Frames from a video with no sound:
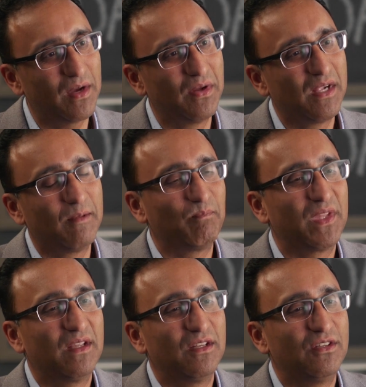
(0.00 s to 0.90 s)
Now,
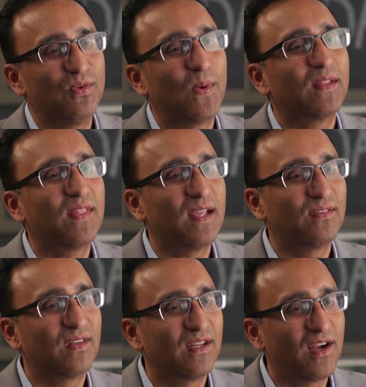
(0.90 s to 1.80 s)
doing
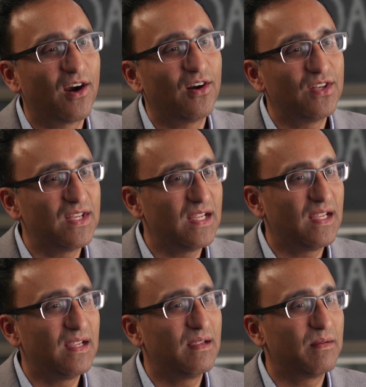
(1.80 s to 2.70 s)
things in an
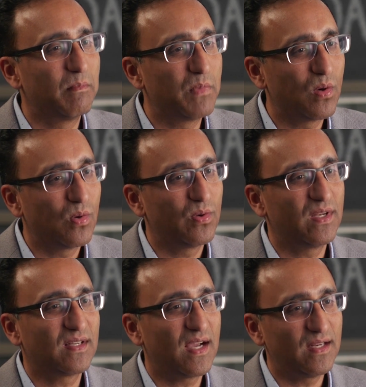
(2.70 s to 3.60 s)
R&D mode
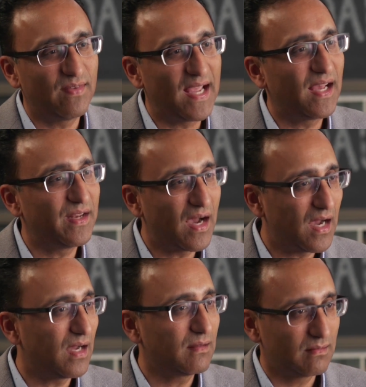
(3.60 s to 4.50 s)
and kind of ad
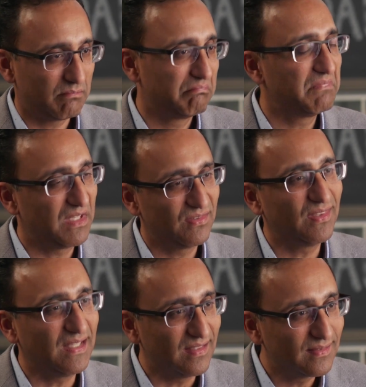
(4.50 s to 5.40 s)
hoc is
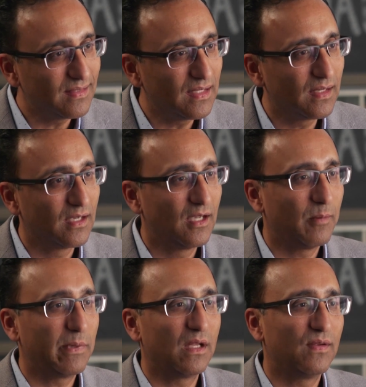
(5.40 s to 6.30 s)
easy,
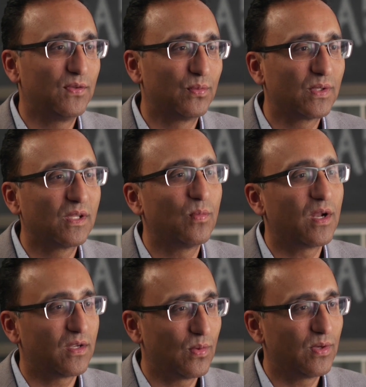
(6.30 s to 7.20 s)
but if you really
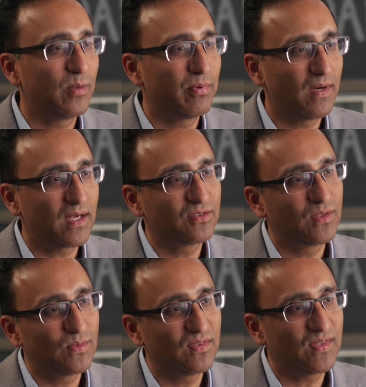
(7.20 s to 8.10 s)
want to go into
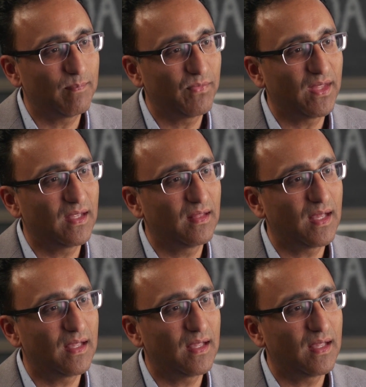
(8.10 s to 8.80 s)
production with something,